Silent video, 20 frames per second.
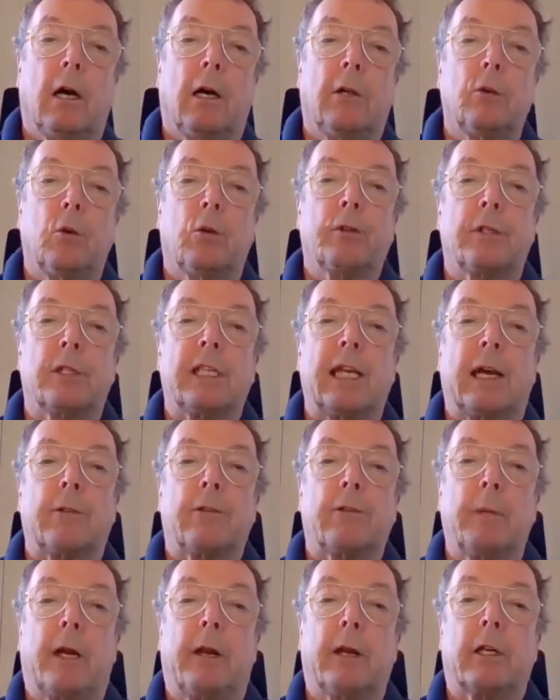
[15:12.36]
North and
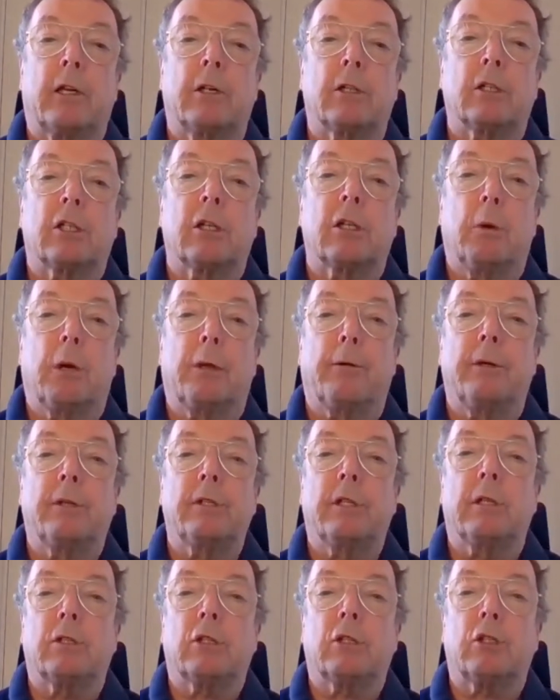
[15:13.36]
South America. So whether it
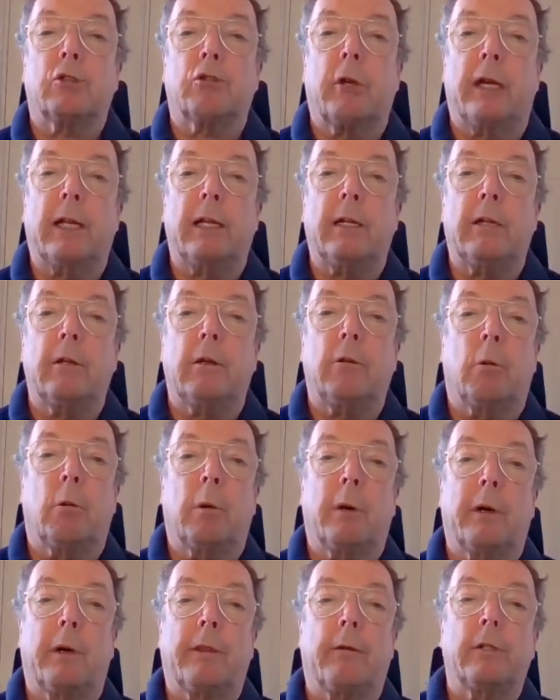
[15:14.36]
was in Australia or
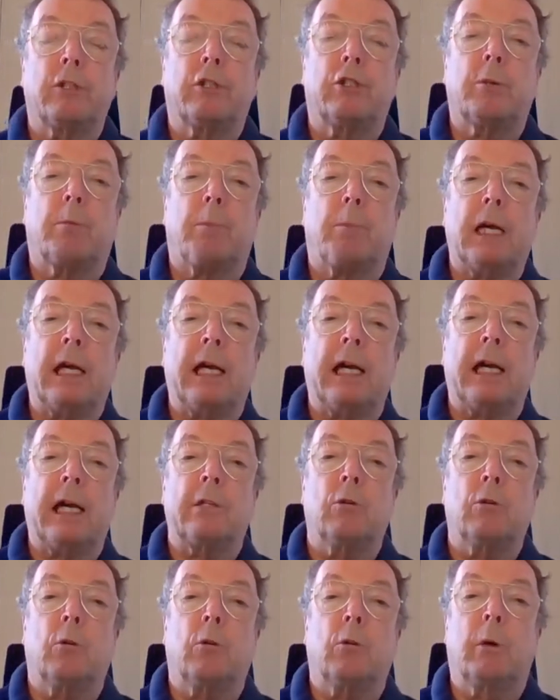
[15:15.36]
whether it was
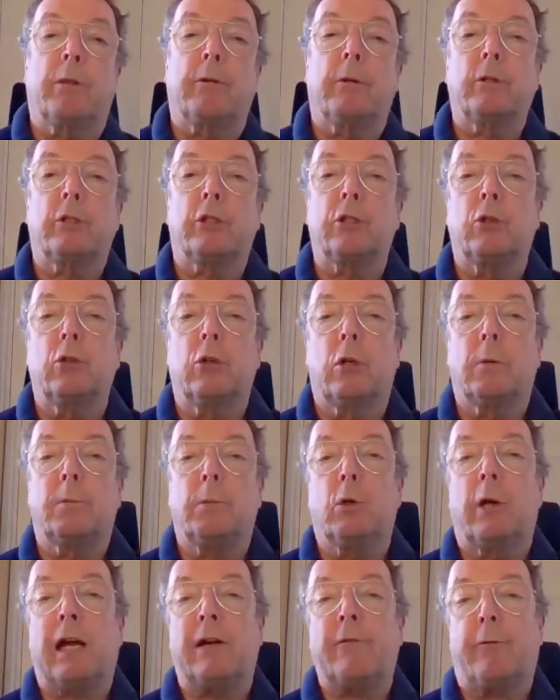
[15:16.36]
Japan or whether it's Europe
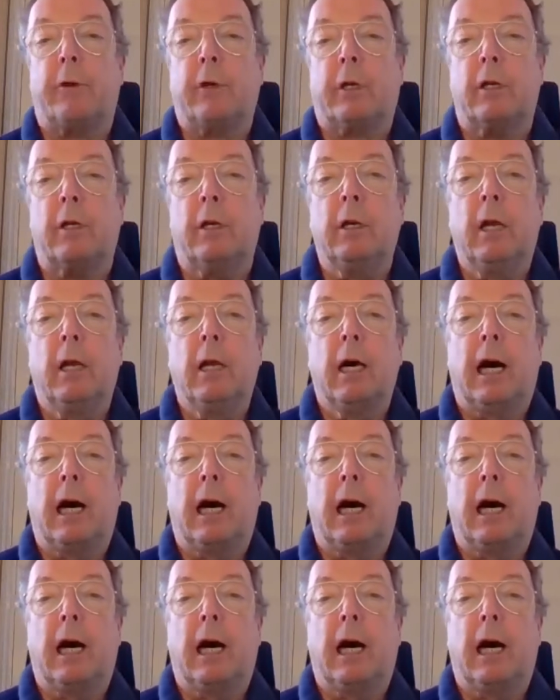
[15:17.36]
or Africa,